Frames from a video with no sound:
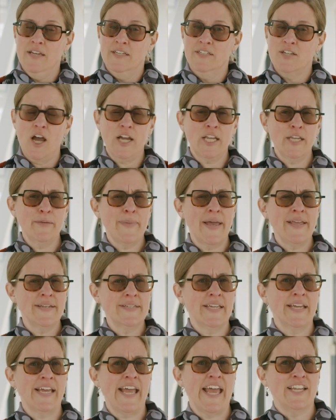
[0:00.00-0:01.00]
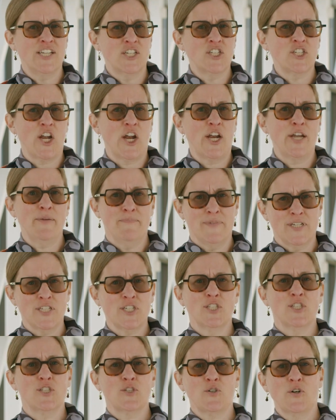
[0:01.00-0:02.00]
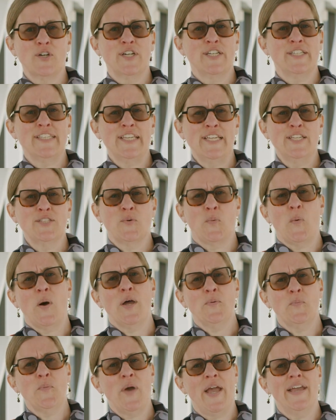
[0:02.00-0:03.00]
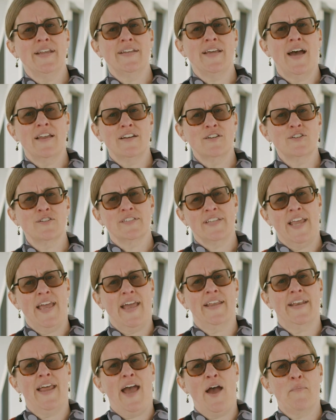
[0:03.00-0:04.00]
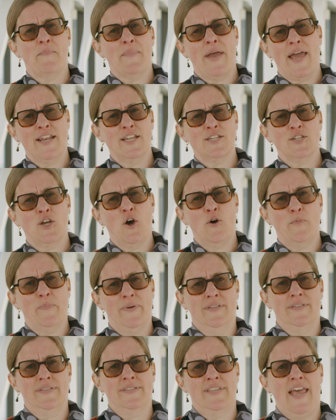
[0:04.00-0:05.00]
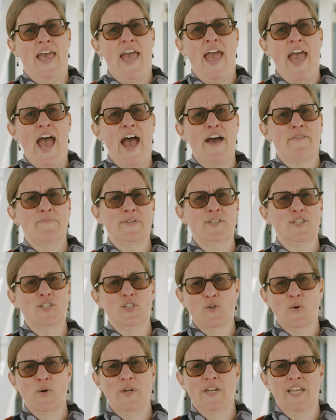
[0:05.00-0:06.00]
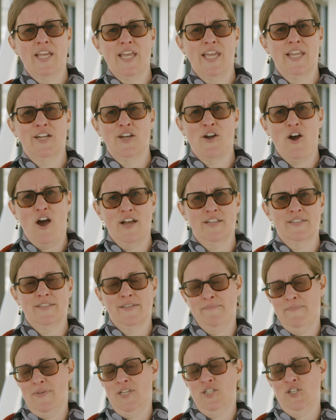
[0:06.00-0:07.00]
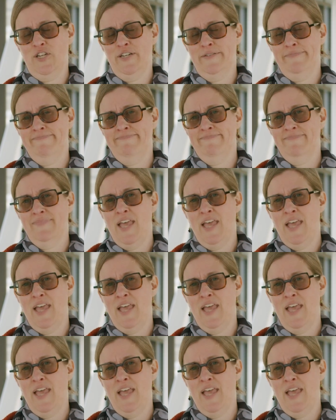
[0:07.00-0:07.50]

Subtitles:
Documenting and sharing mission stories is one way to understand how Manitobans have been joining in God's mission.